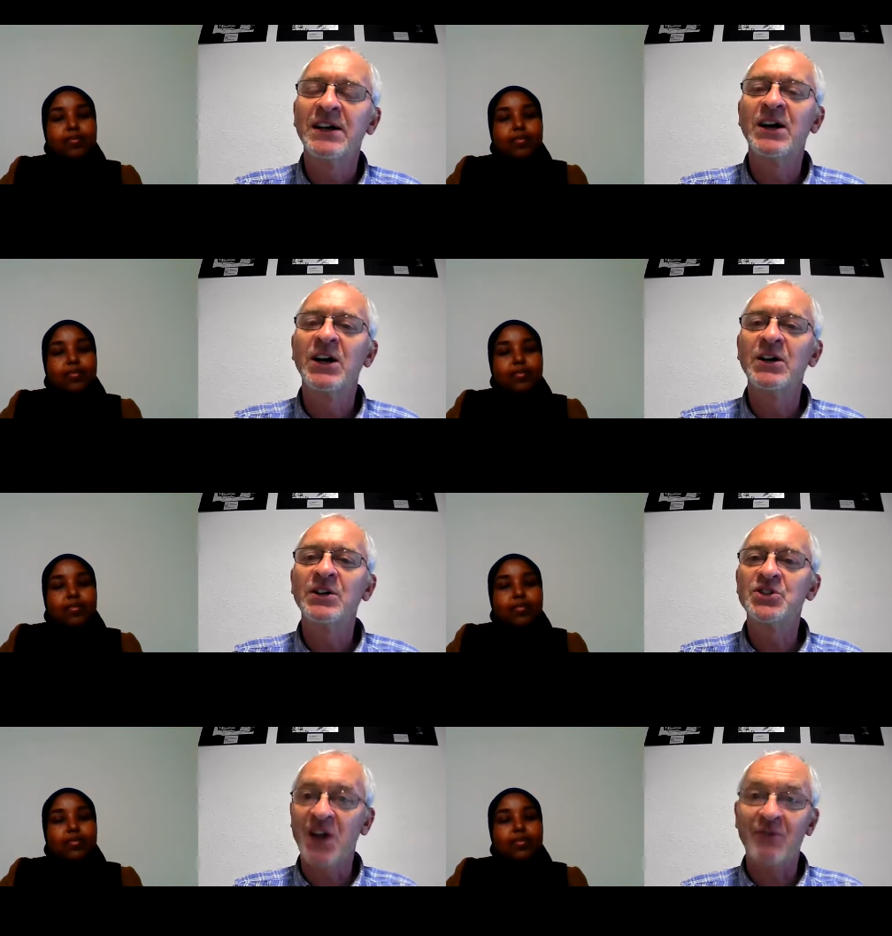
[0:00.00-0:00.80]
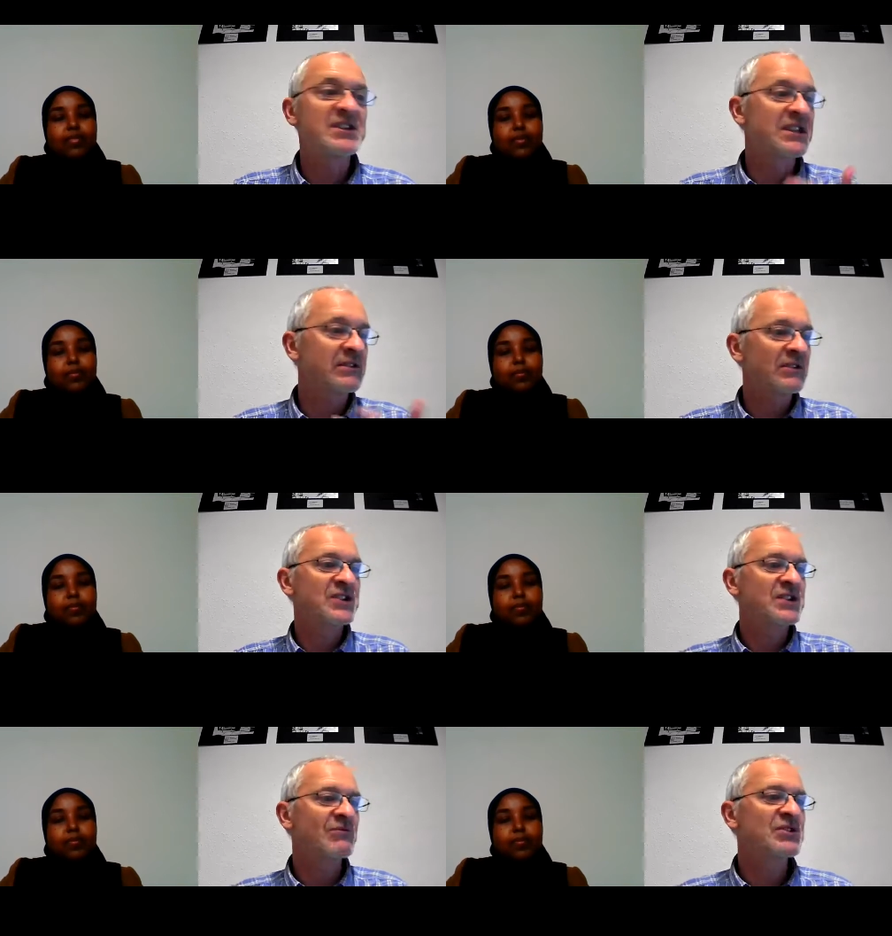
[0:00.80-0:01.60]
Speaker 1: uh, charity
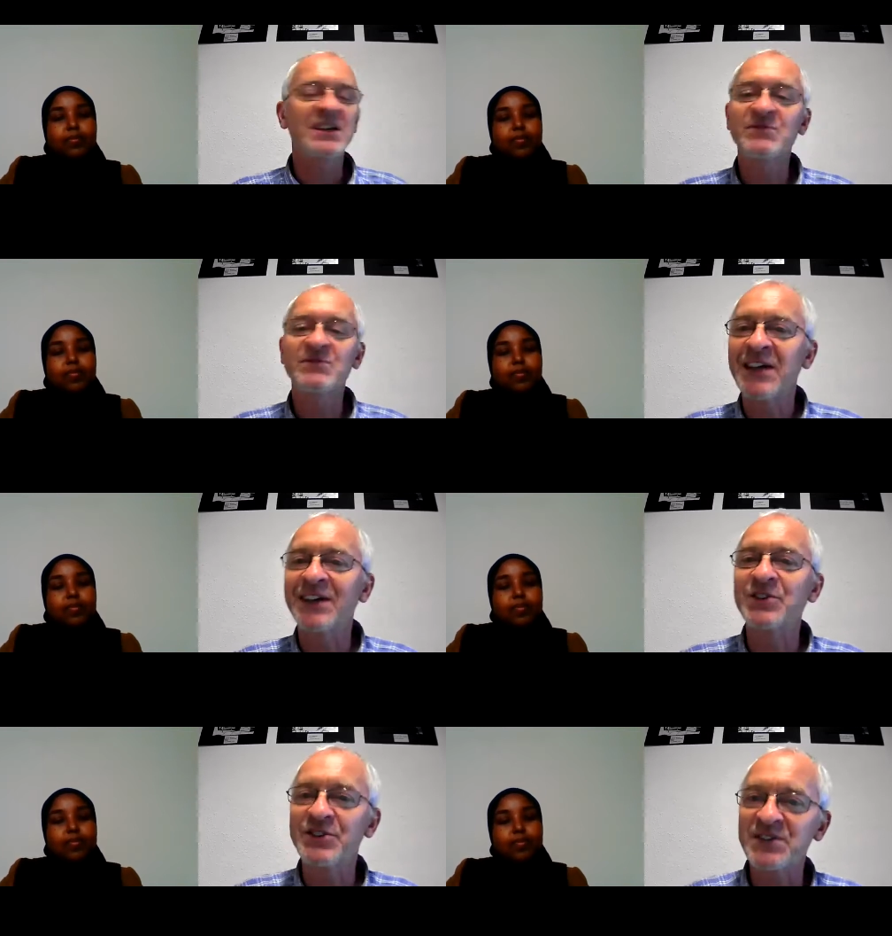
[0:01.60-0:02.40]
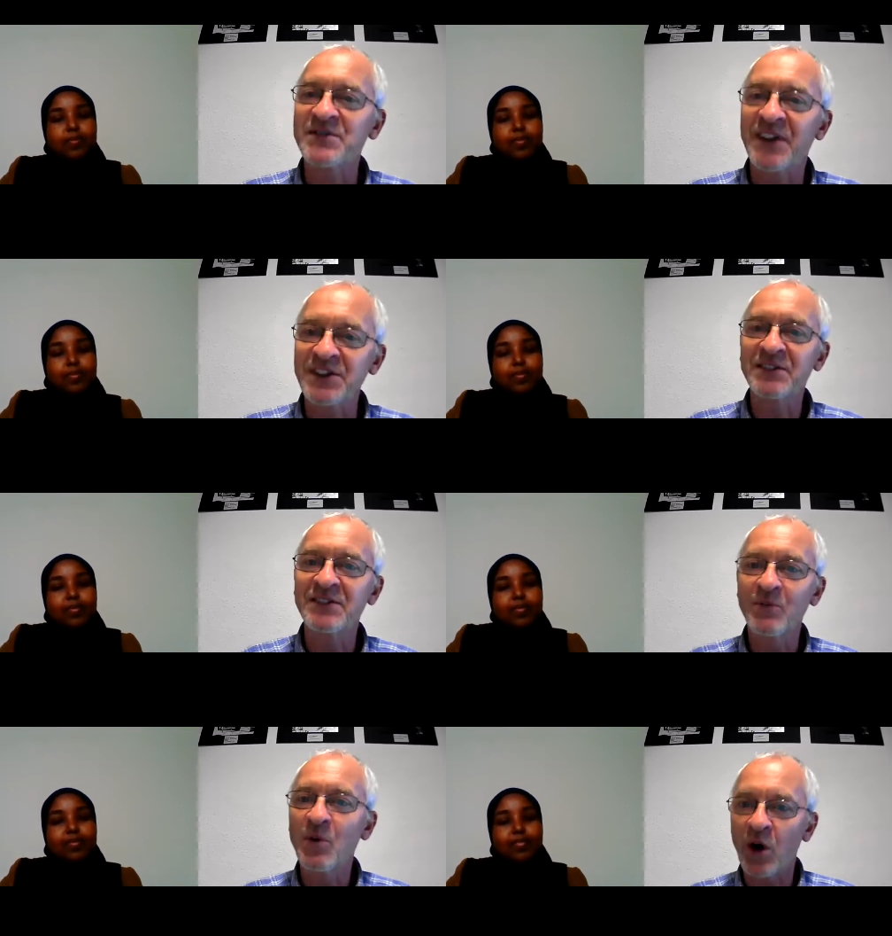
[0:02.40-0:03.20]
actually received some kick the dust funding
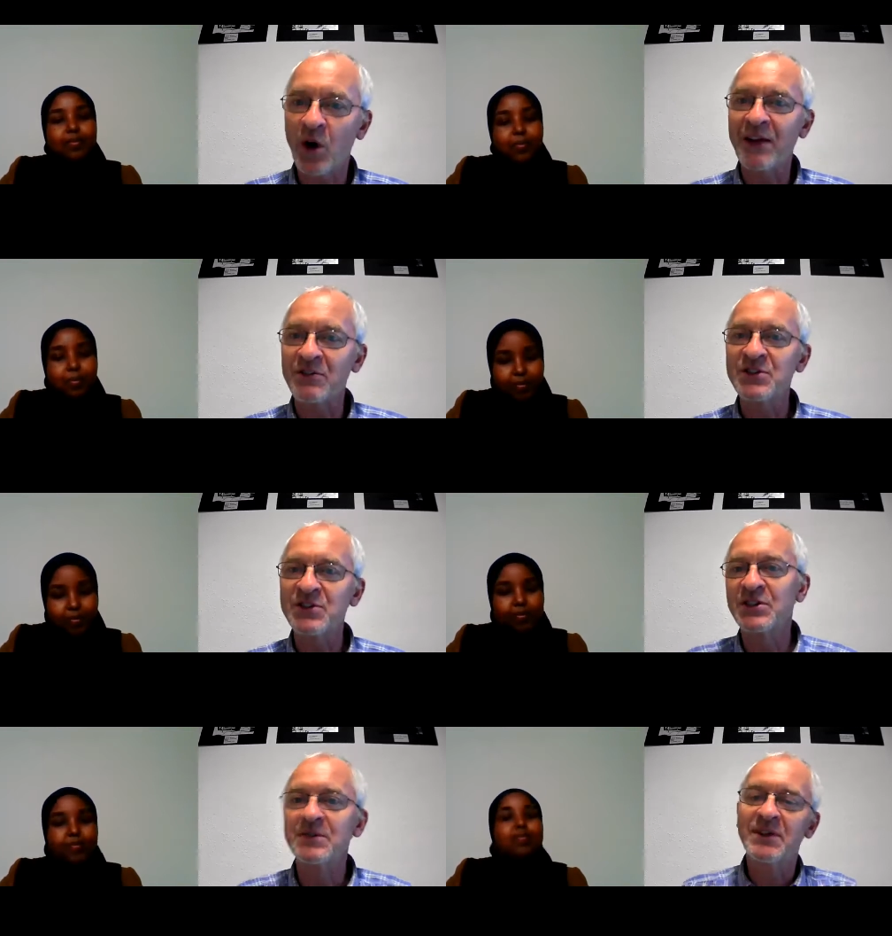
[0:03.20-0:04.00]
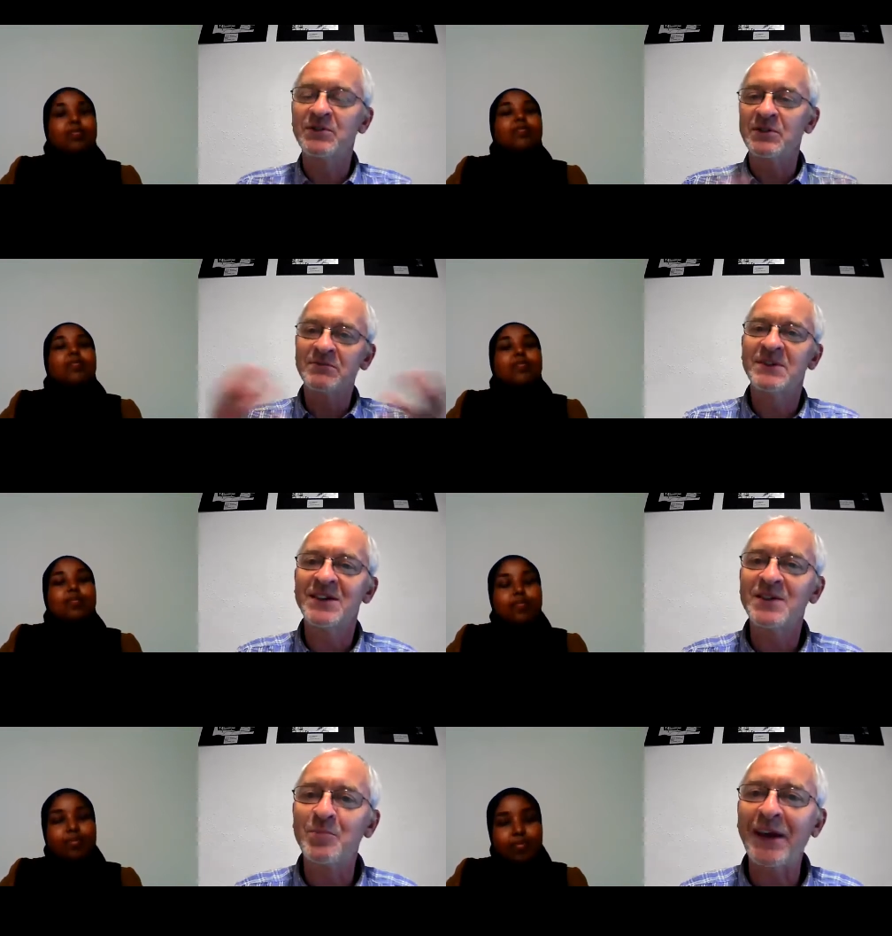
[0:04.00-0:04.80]
from the Y Heritage. So you, you did
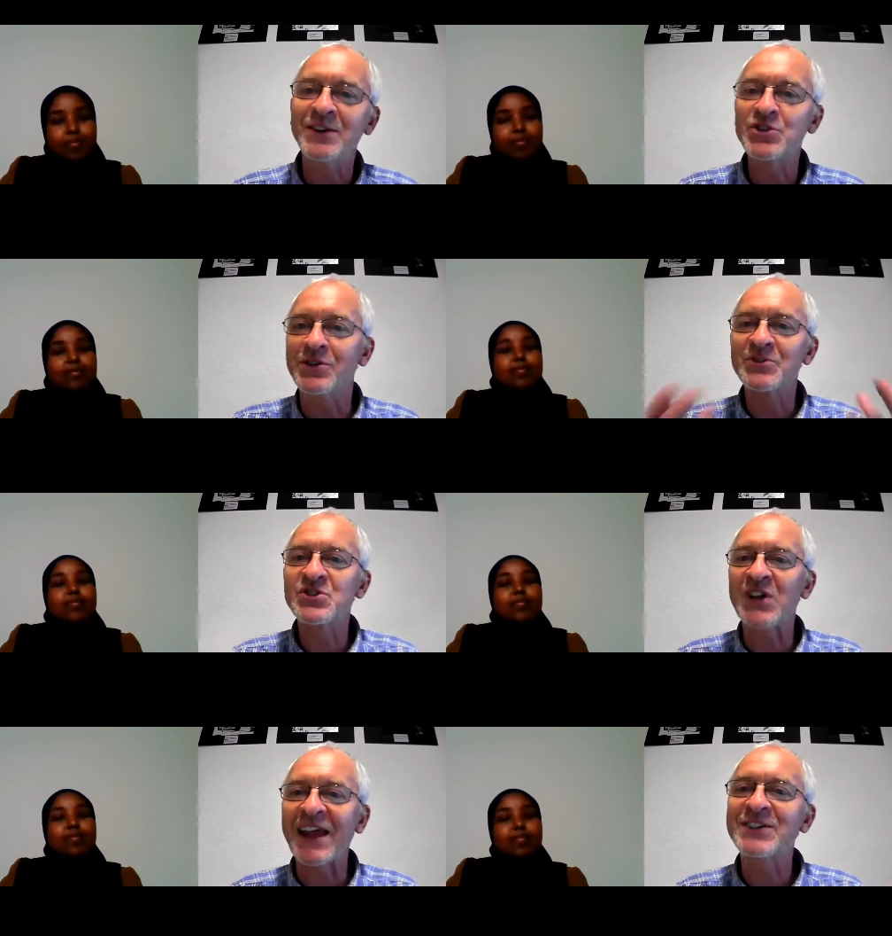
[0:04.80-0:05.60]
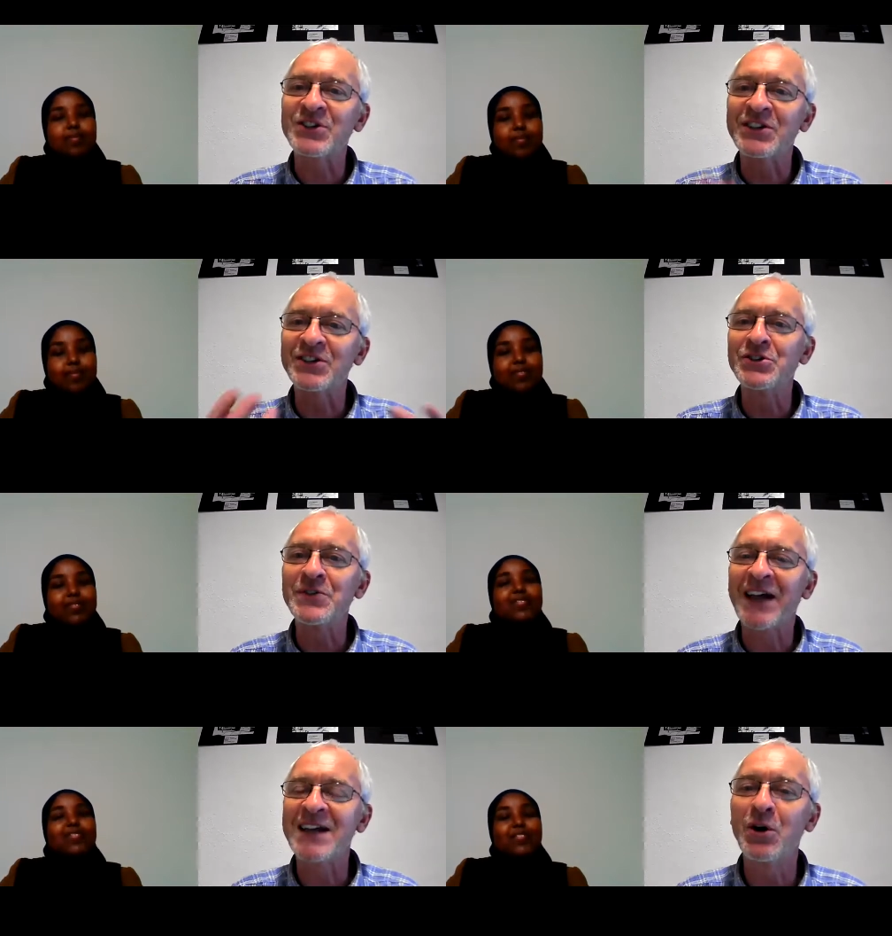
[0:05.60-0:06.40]
the pitch and were selected and you
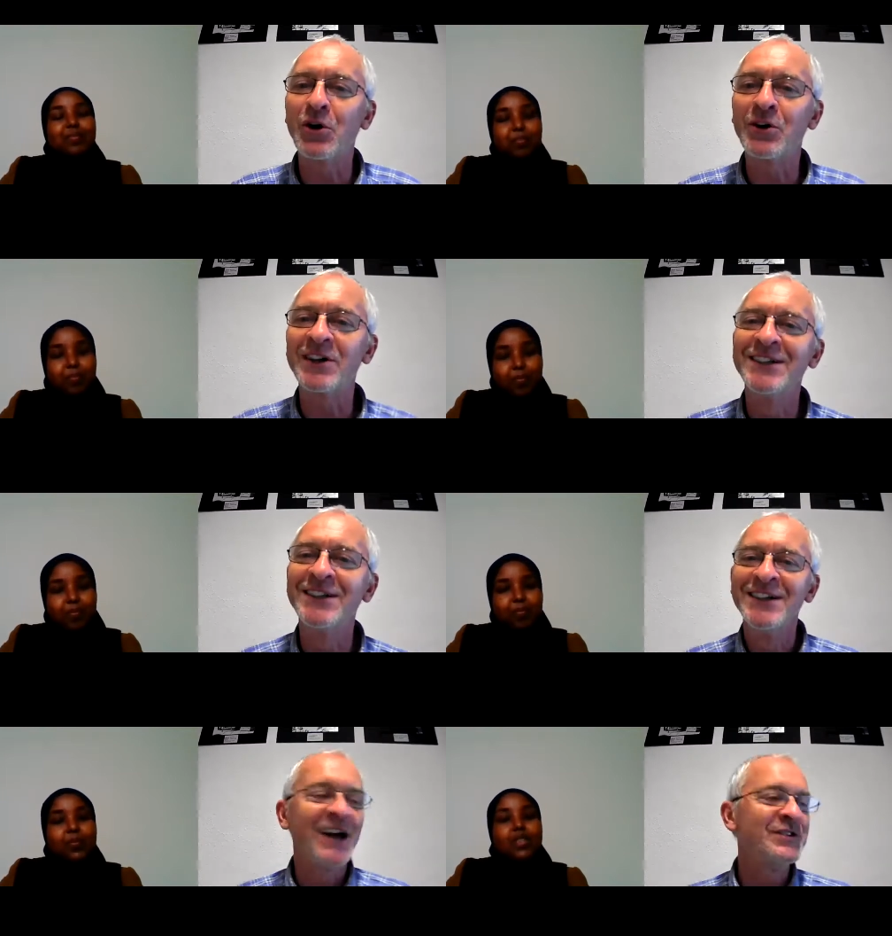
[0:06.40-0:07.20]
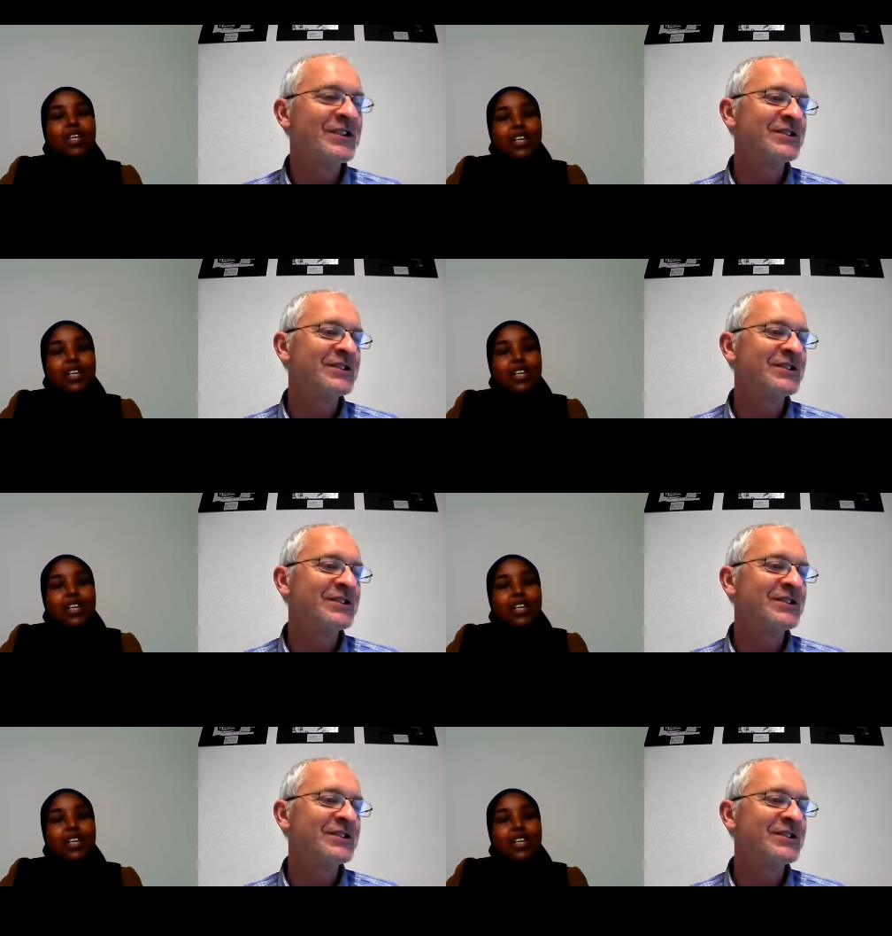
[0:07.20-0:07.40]
came along and, and did the